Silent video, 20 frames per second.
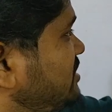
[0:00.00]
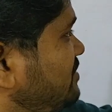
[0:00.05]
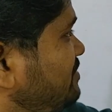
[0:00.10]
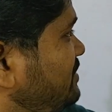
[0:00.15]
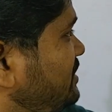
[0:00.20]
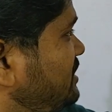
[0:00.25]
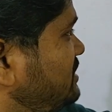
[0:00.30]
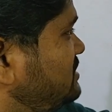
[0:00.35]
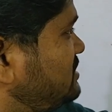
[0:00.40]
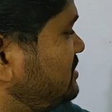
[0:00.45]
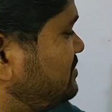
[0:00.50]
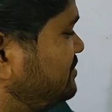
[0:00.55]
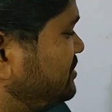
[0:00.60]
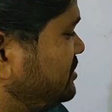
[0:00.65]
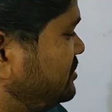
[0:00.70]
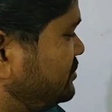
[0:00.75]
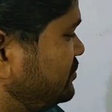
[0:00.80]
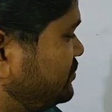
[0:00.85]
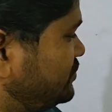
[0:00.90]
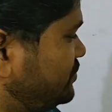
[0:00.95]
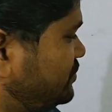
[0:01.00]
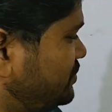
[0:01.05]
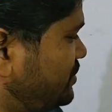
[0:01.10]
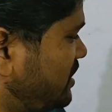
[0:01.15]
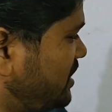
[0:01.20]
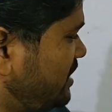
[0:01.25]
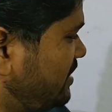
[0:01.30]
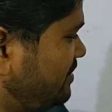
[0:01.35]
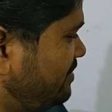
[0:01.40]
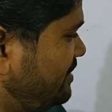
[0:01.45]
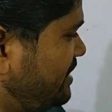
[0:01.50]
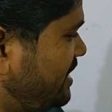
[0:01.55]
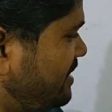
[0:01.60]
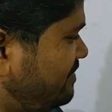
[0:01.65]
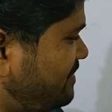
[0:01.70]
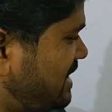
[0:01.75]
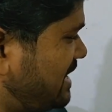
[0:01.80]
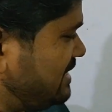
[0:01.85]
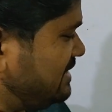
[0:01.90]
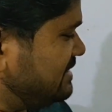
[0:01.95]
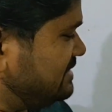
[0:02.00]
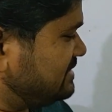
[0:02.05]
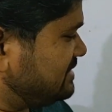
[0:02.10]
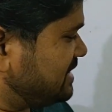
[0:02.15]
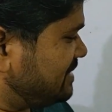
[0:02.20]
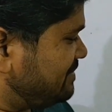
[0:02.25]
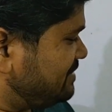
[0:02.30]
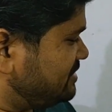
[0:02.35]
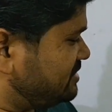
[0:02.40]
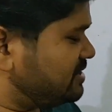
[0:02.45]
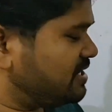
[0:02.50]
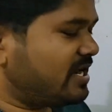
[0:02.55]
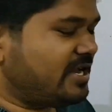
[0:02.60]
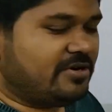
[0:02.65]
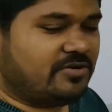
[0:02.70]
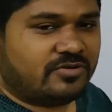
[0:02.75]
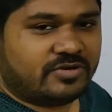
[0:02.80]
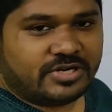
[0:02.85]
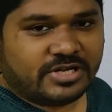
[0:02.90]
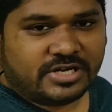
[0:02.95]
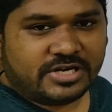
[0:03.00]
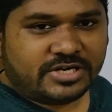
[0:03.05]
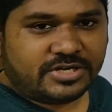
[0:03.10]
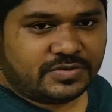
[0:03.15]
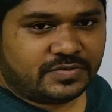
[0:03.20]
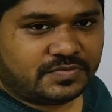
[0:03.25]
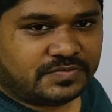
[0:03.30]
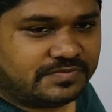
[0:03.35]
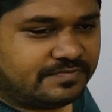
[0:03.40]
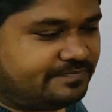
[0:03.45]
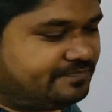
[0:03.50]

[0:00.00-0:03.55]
combination of these two behave like this capacitor, I don't have Q.